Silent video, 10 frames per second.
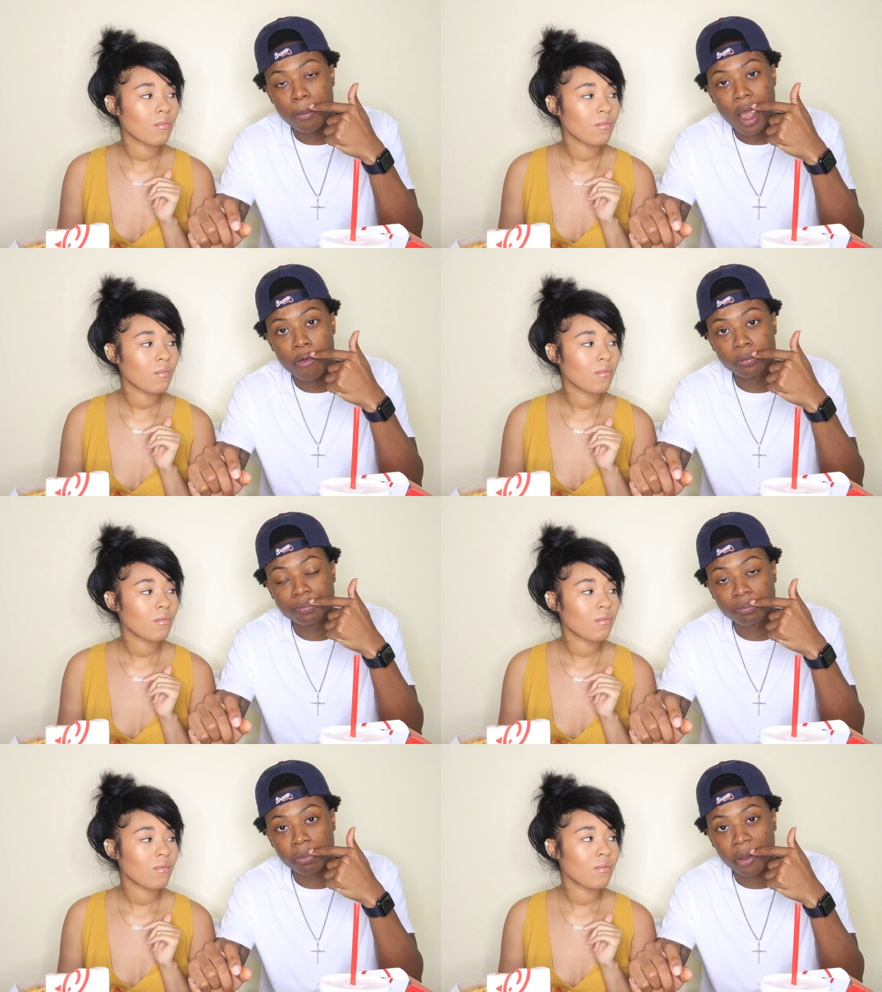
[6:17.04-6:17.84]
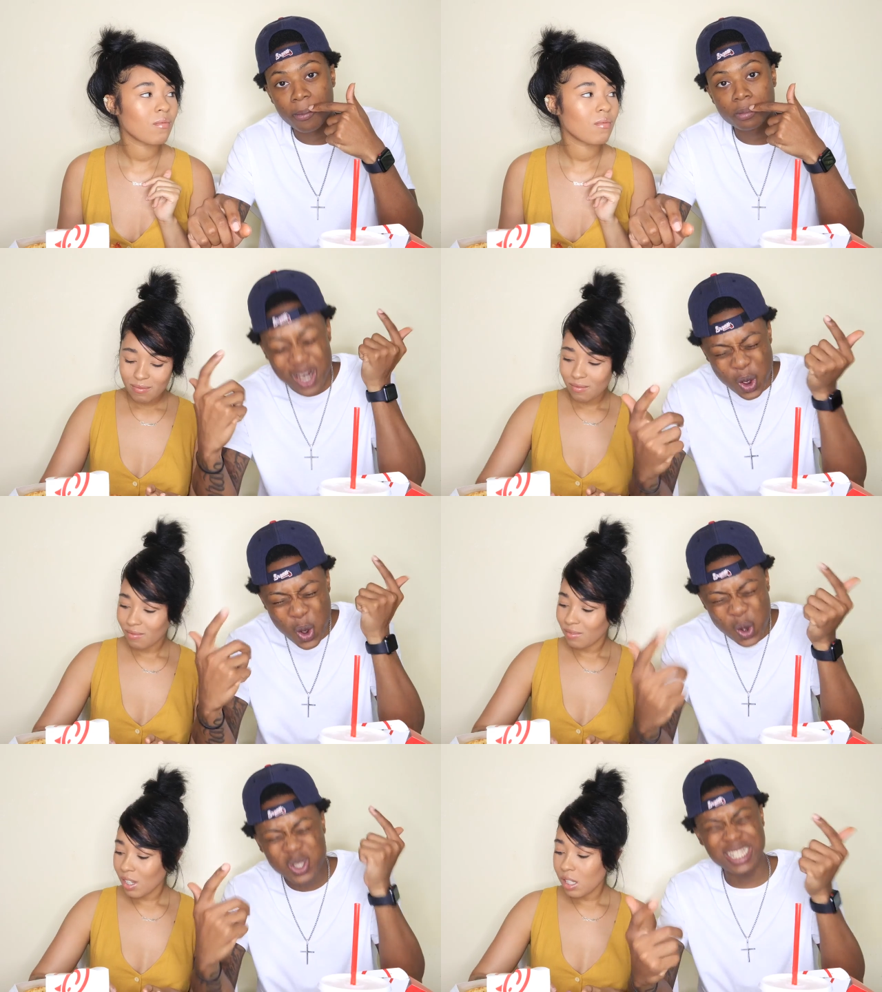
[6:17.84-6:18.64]
Speaker 1: Your mouth.
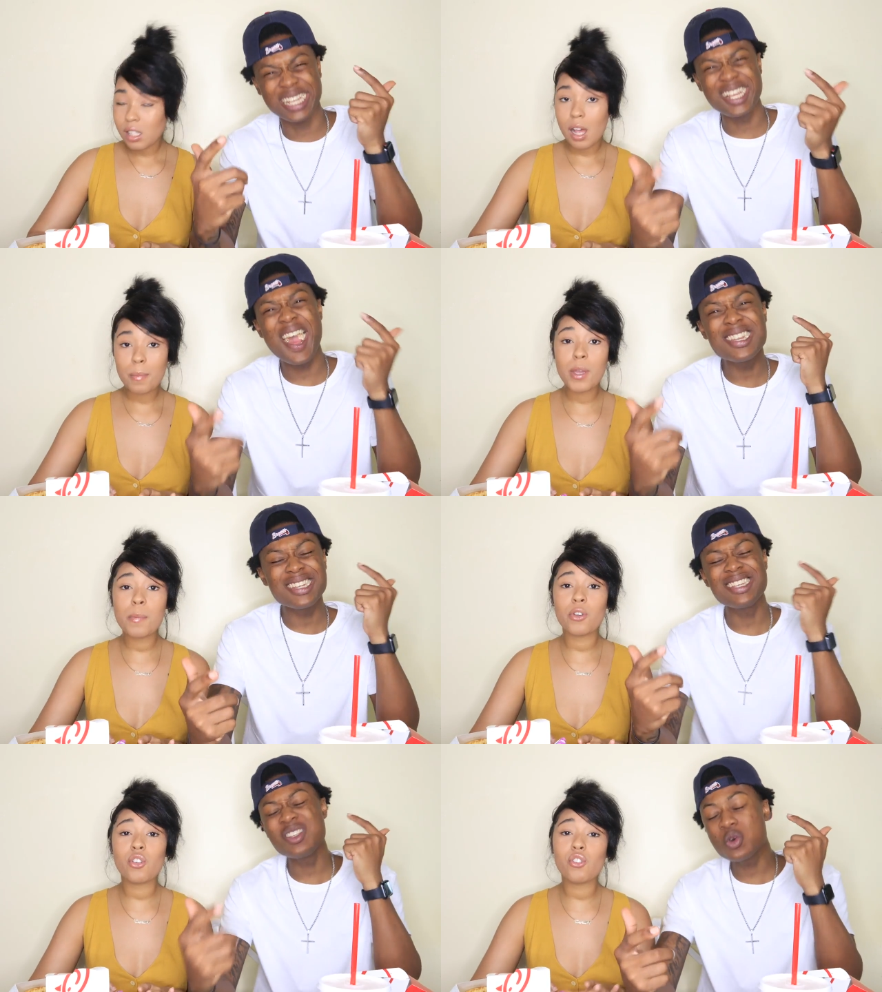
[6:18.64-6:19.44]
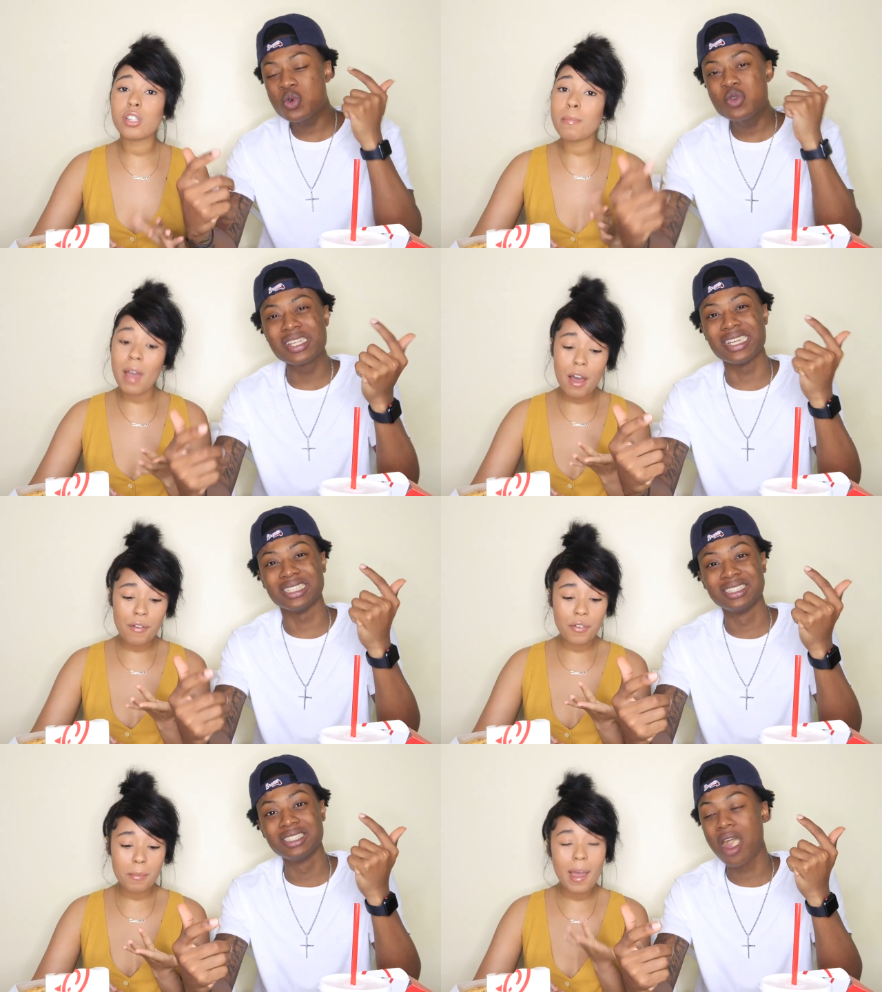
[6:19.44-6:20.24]
Some
Speaker 2: people use your
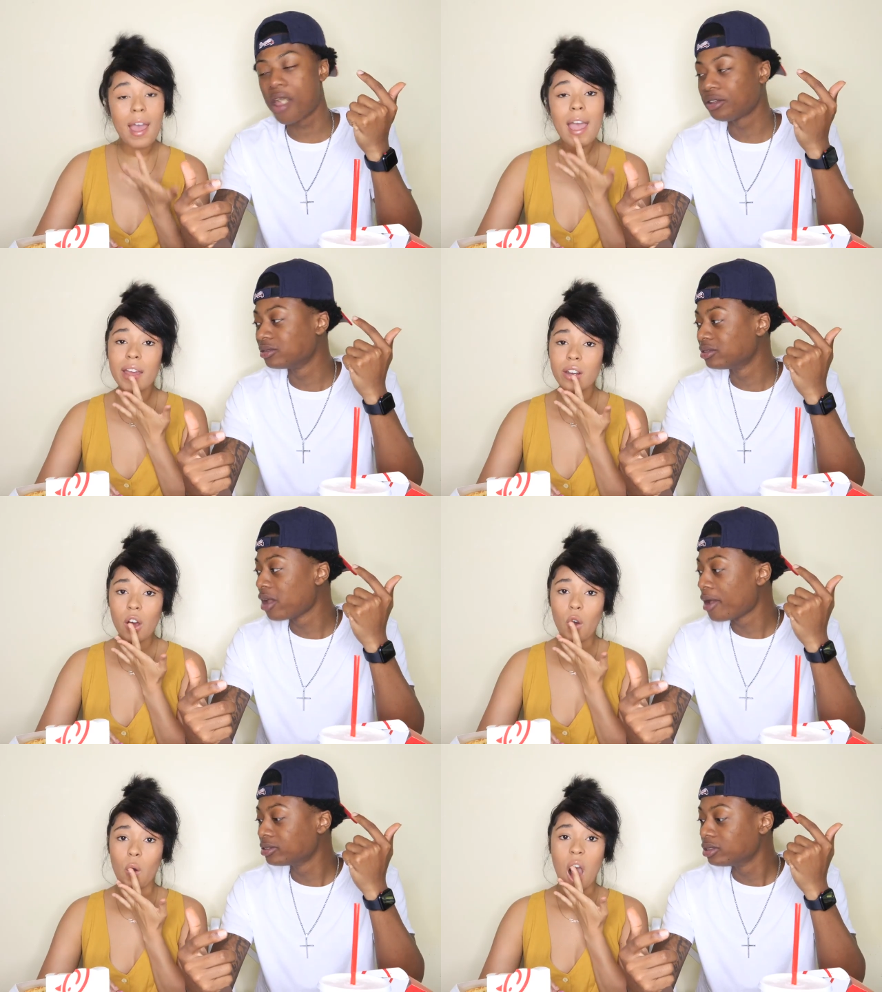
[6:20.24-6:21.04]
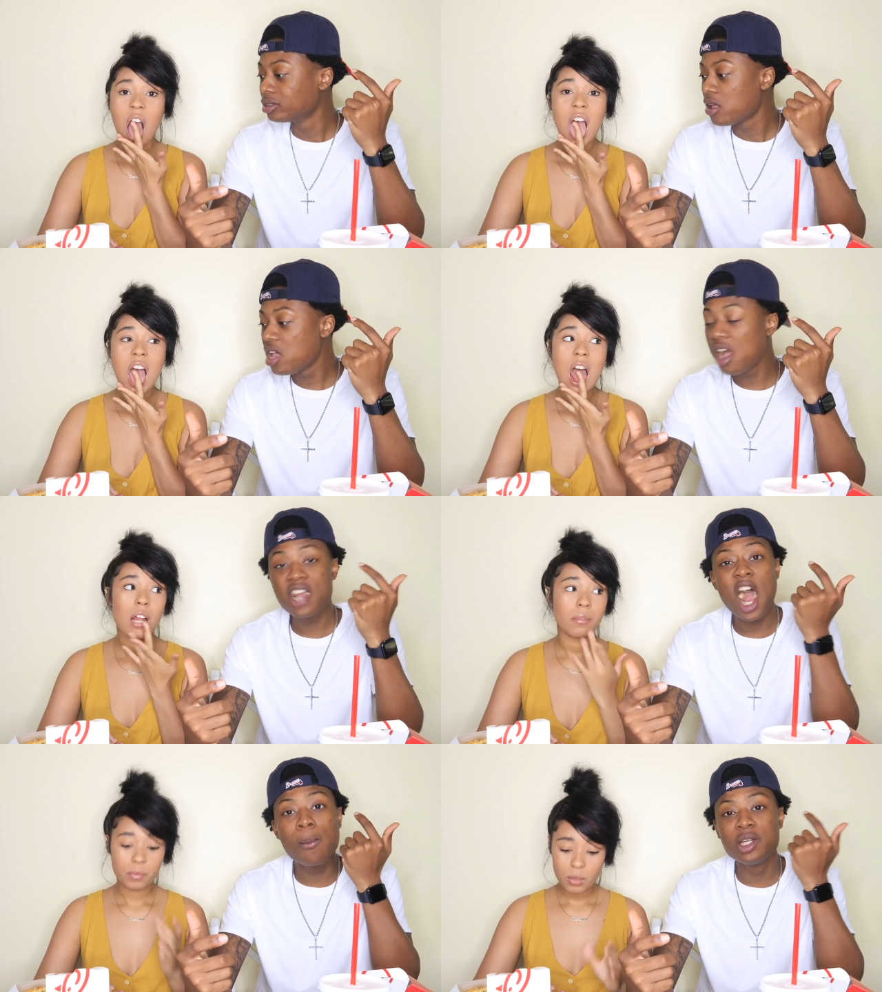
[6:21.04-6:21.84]
mouth for bad though.
Speaker 1: Yeah,
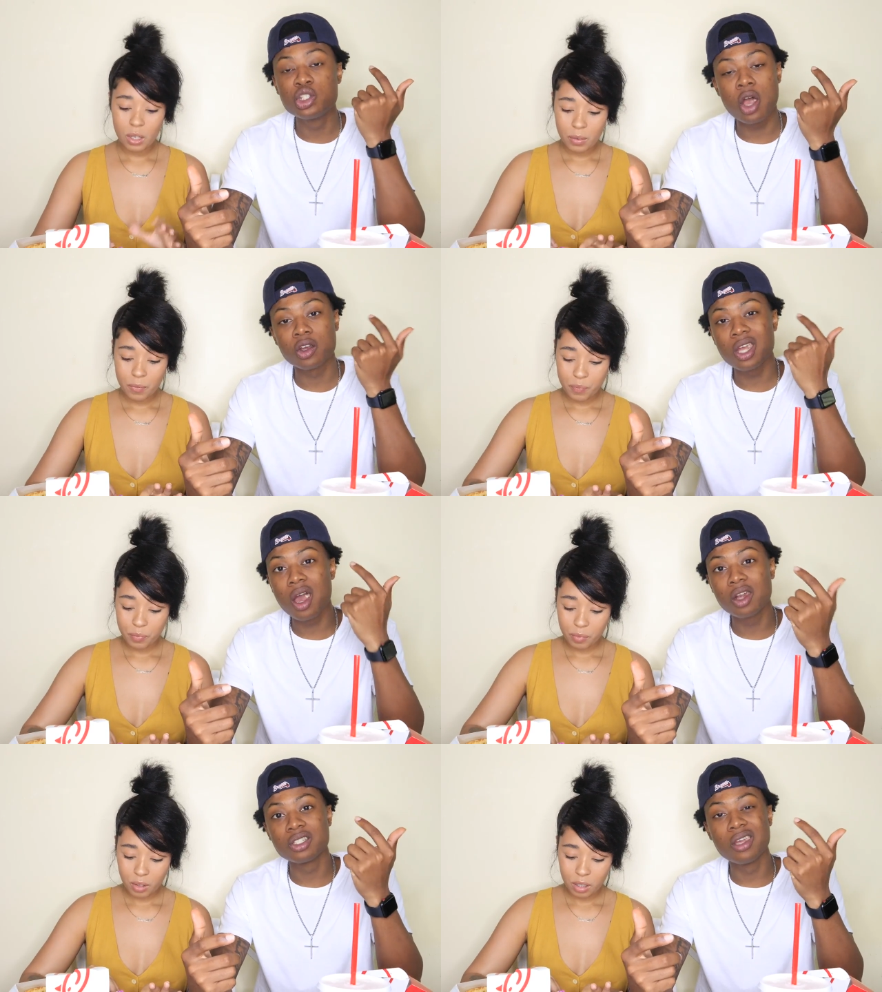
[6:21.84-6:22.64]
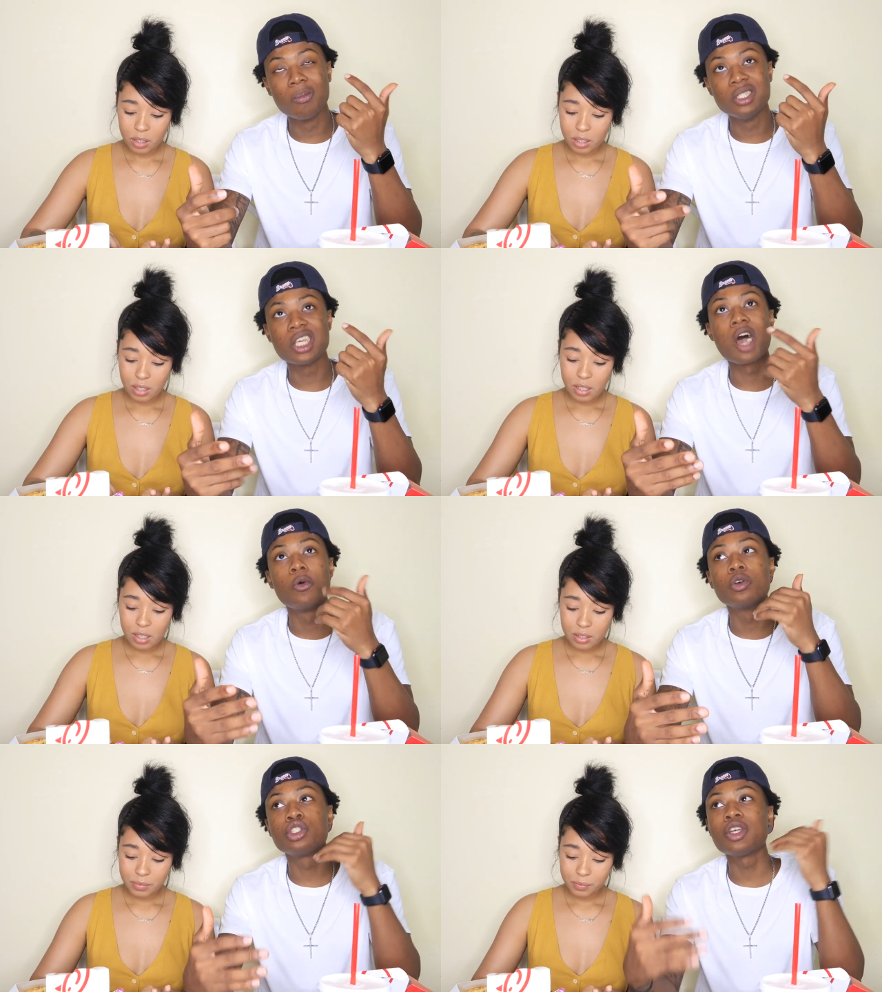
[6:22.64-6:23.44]
y'all be talking all this stuff, but
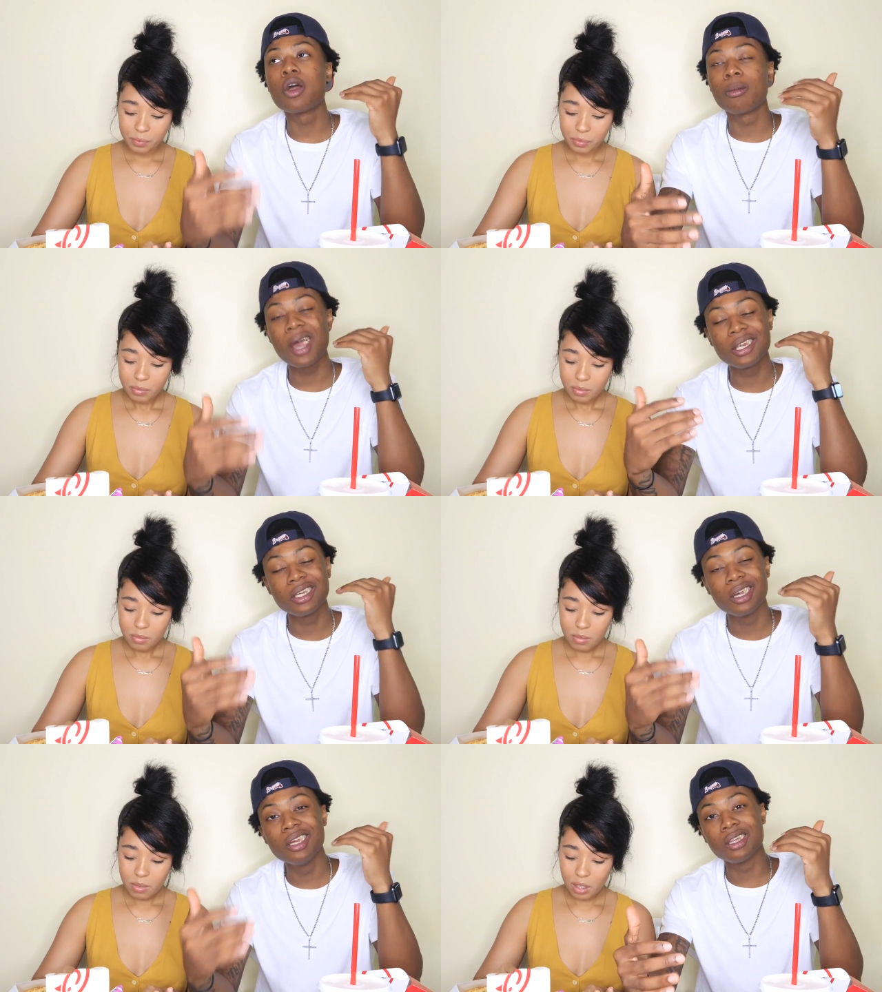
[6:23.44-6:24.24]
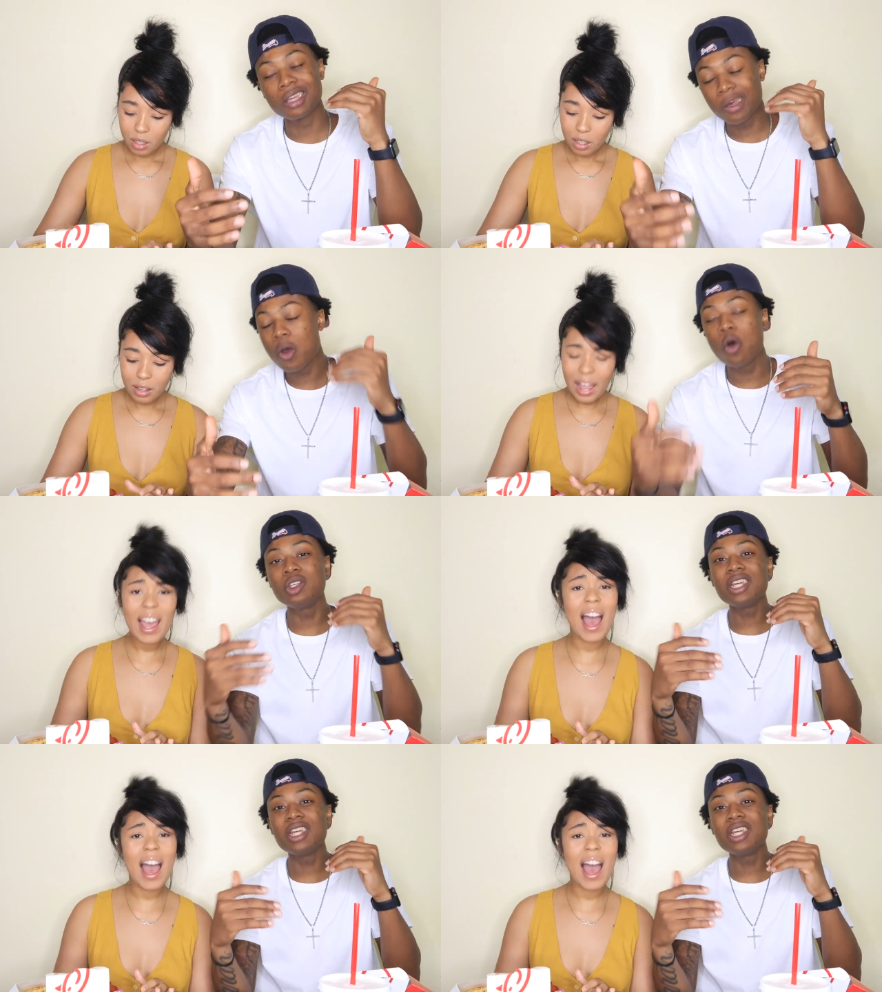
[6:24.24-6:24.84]
y'all want to talk about the good.
Speaker 2: Come on. Like,